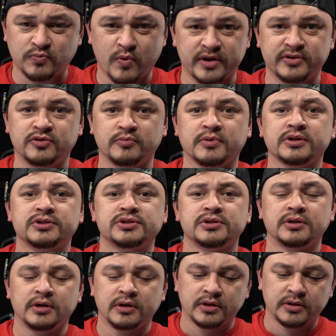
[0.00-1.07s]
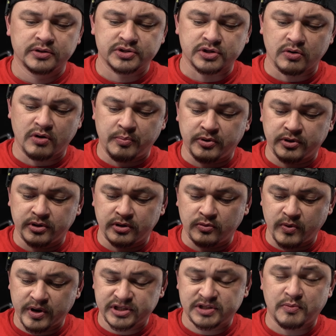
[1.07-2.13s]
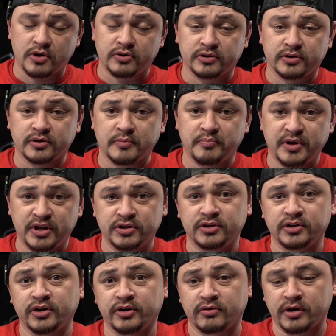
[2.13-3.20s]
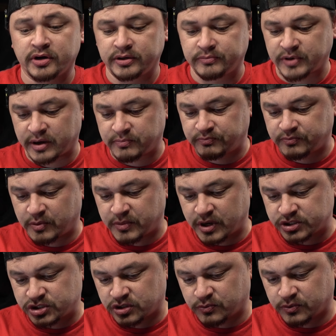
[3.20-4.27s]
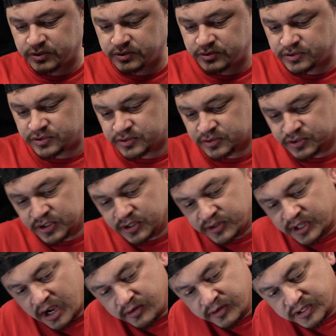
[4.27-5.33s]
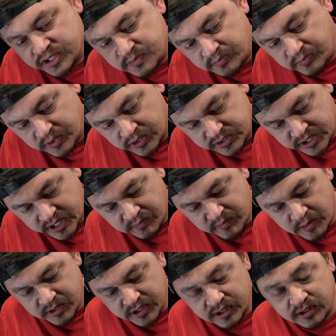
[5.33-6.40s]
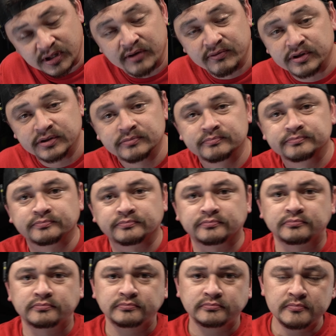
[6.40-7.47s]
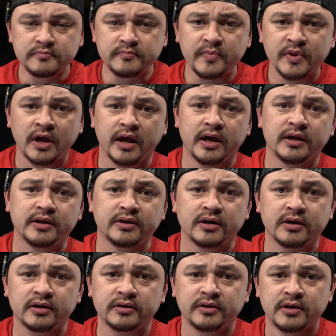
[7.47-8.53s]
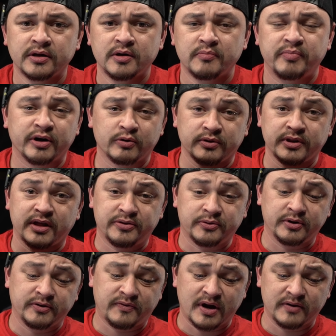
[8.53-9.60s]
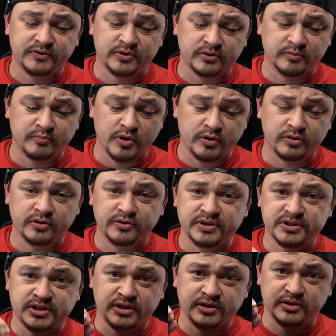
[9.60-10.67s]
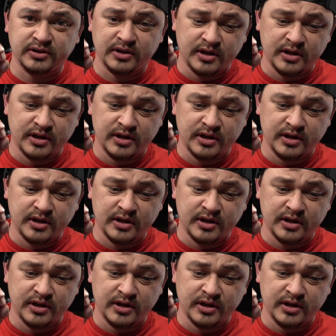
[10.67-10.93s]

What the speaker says: way too much. So I put a way smaller pinion gear on it. I'm not sure what teeth count it is. It looks like maybe a 11. And paired with that 35-turn motor, this thing